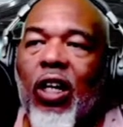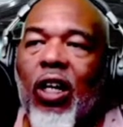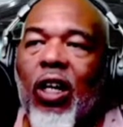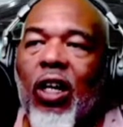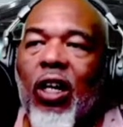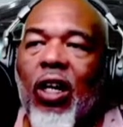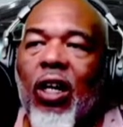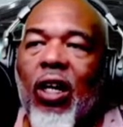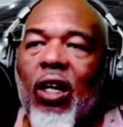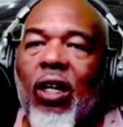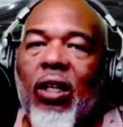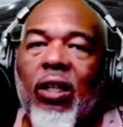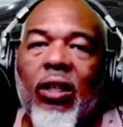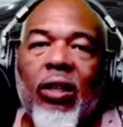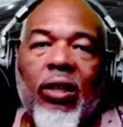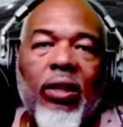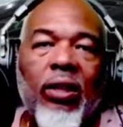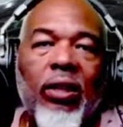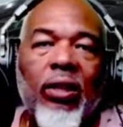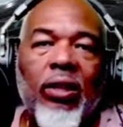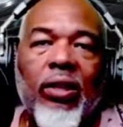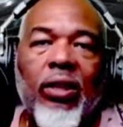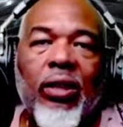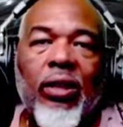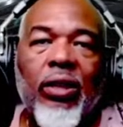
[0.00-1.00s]
Uh,
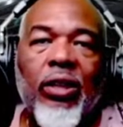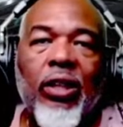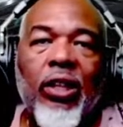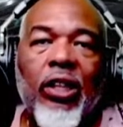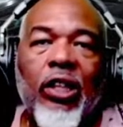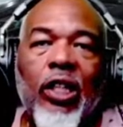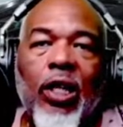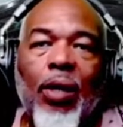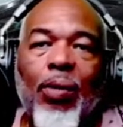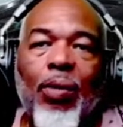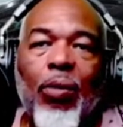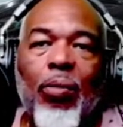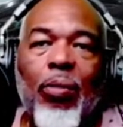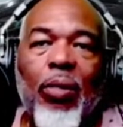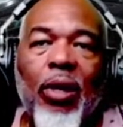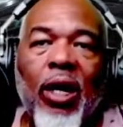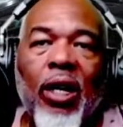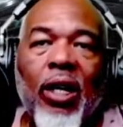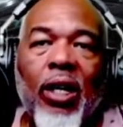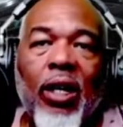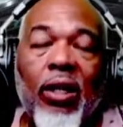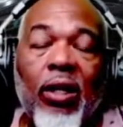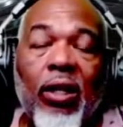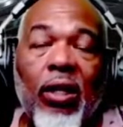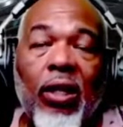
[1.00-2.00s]
Lisa, she's coming
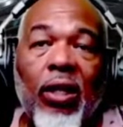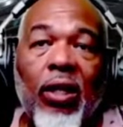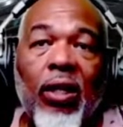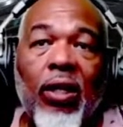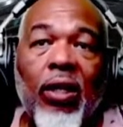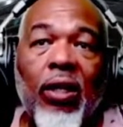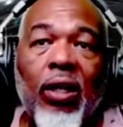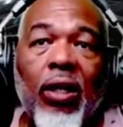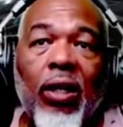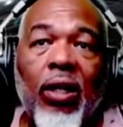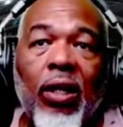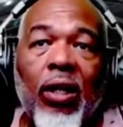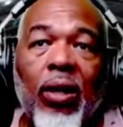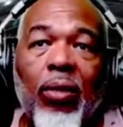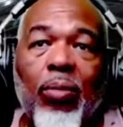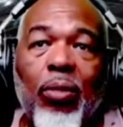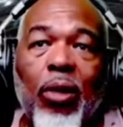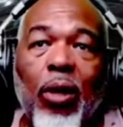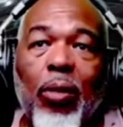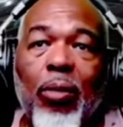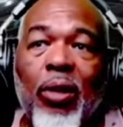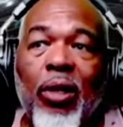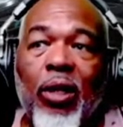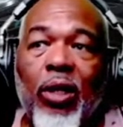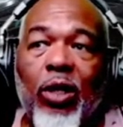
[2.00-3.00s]
back, I think, uh,
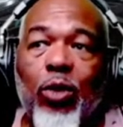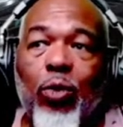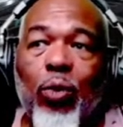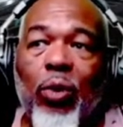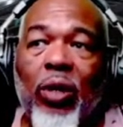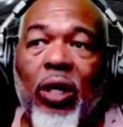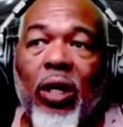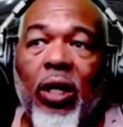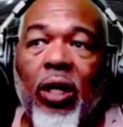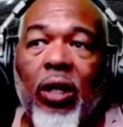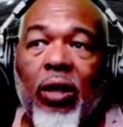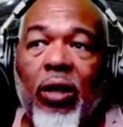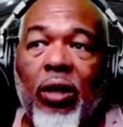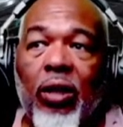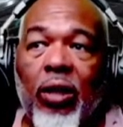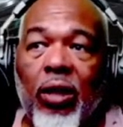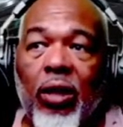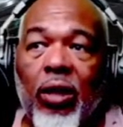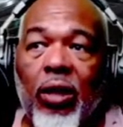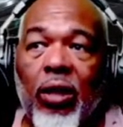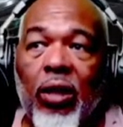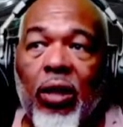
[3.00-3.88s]
maybe this weekend,